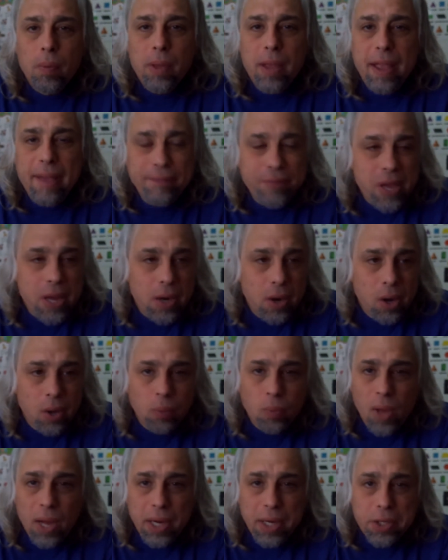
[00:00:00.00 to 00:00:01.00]
if you
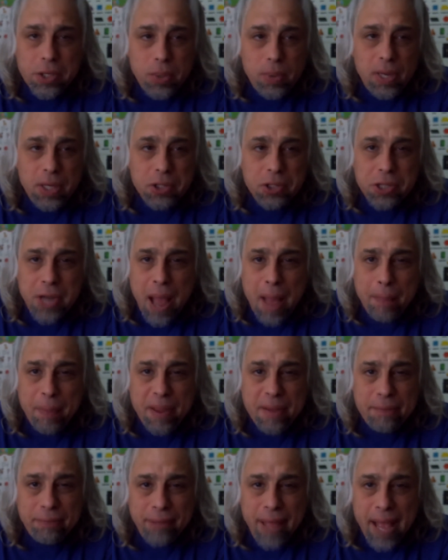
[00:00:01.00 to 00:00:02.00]
don't want to do a
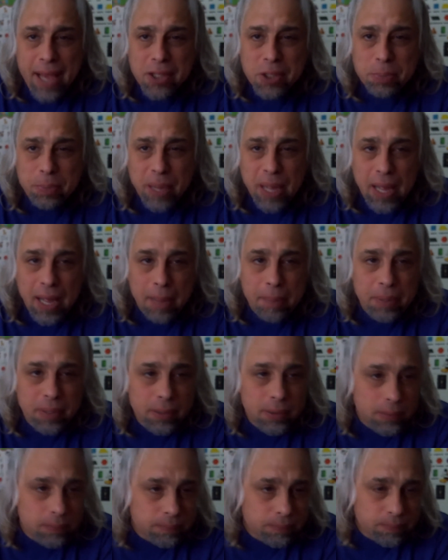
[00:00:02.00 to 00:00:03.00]
shopping flash mob,
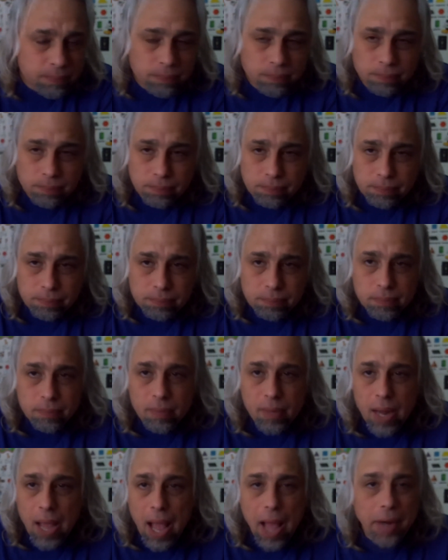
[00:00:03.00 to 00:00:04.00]

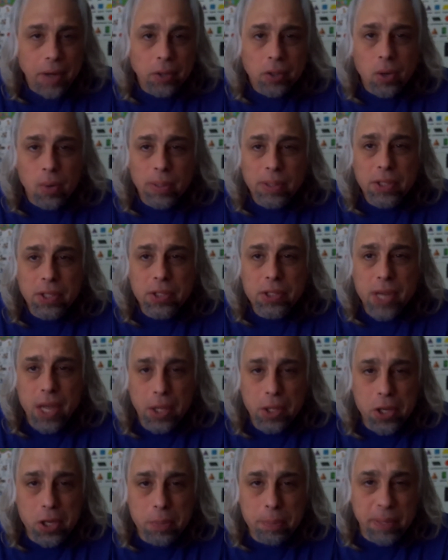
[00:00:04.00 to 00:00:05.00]
I don't know what to
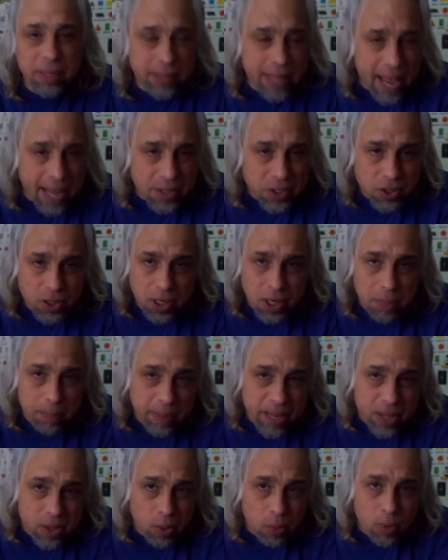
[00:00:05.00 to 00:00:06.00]
tell you, but that's going to
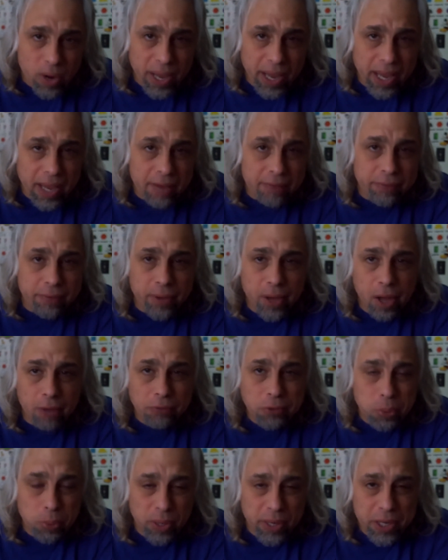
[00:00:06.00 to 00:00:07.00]
be the wave
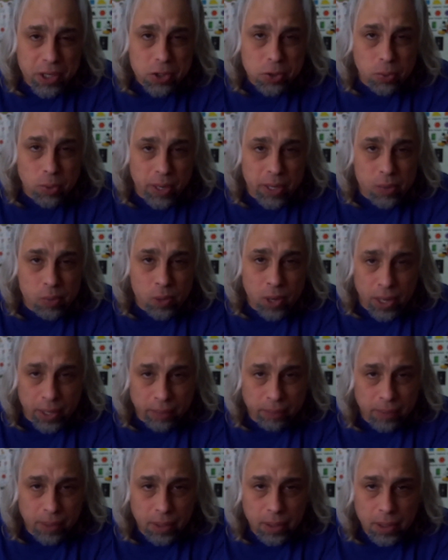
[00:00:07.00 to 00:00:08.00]
of 2021.
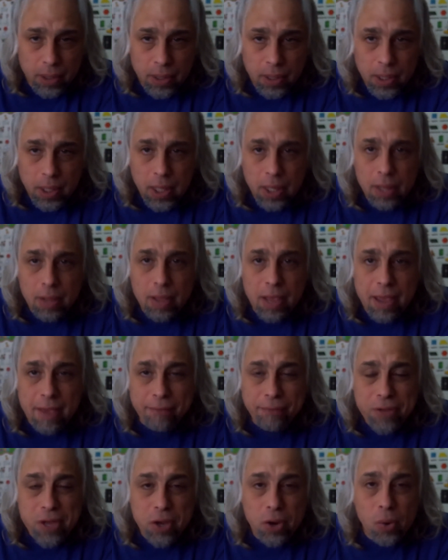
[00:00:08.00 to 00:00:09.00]

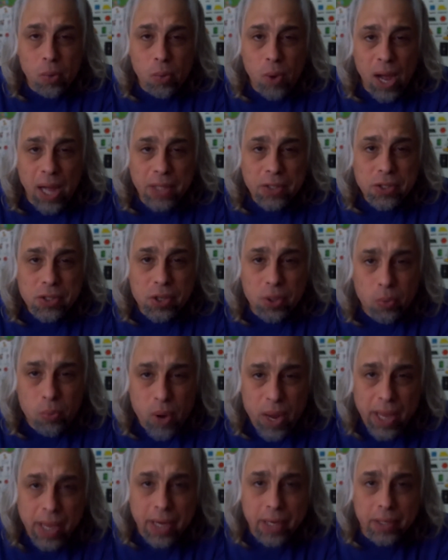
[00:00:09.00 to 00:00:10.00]
If you want to
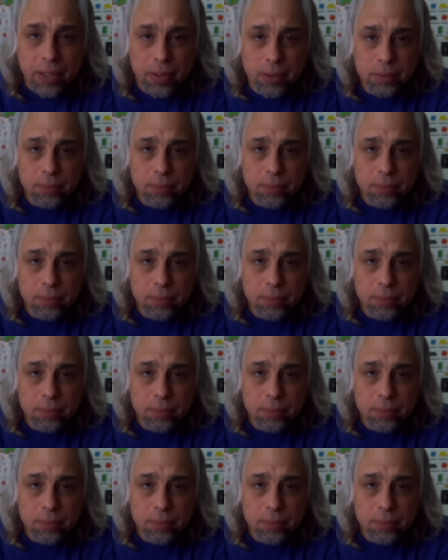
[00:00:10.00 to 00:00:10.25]
win,